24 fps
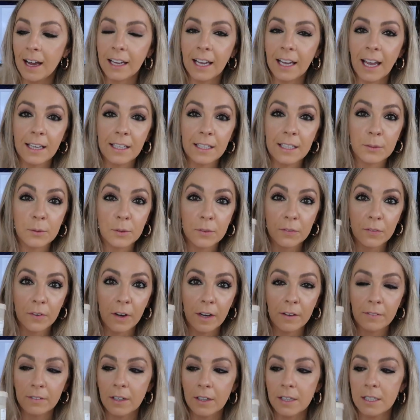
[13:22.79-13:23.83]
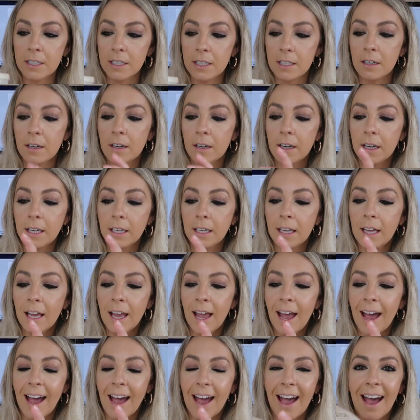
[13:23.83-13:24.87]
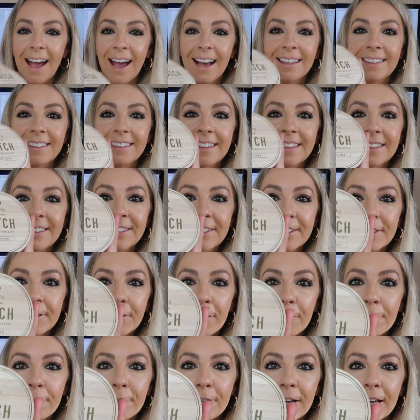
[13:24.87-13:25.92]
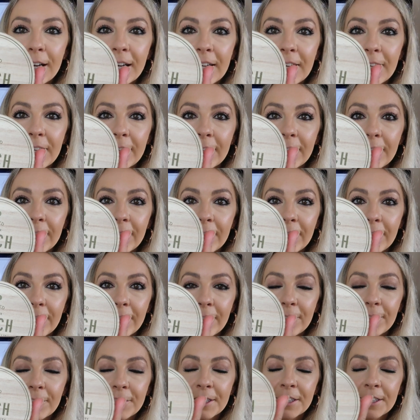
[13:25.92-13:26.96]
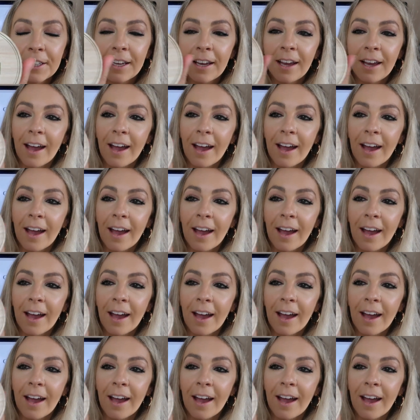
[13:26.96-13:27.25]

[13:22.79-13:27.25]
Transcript: Again, this was $5.99, and it's just got a really cute